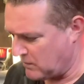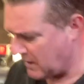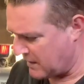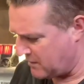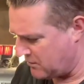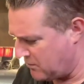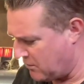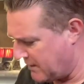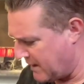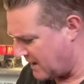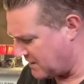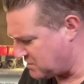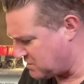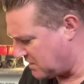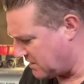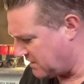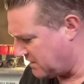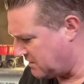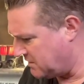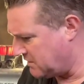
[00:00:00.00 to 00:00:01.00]
later on,
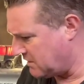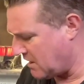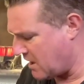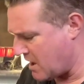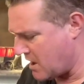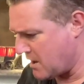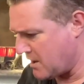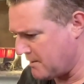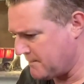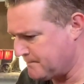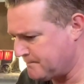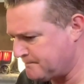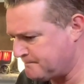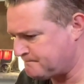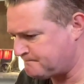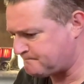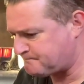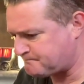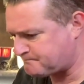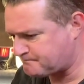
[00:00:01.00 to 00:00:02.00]
actually,
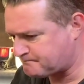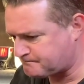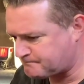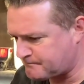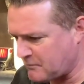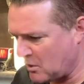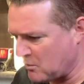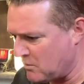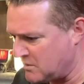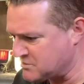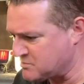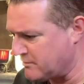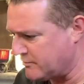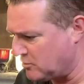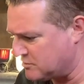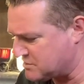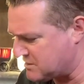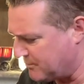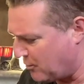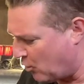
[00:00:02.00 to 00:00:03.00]
once we've
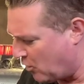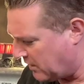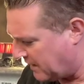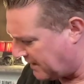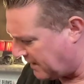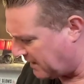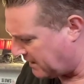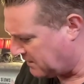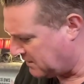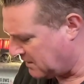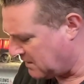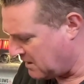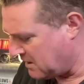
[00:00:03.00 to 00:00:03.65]
got some oil in it,